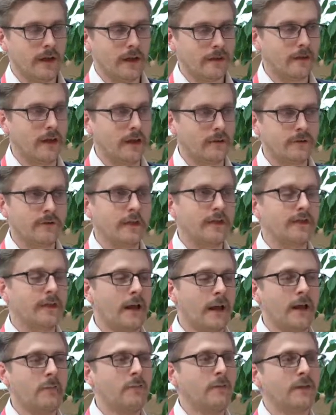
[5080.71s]
At least
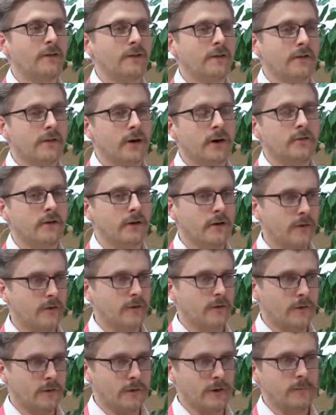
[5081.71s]
I'm not a scholar
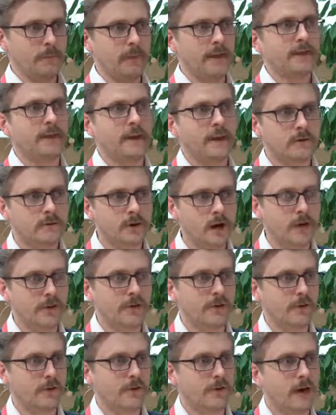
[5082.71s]
of media law,
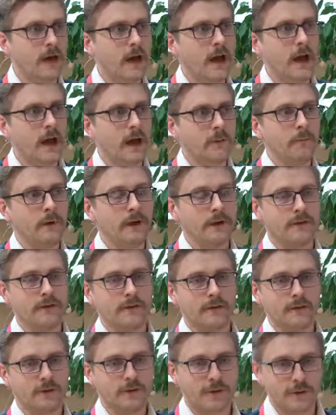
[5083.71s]
so I might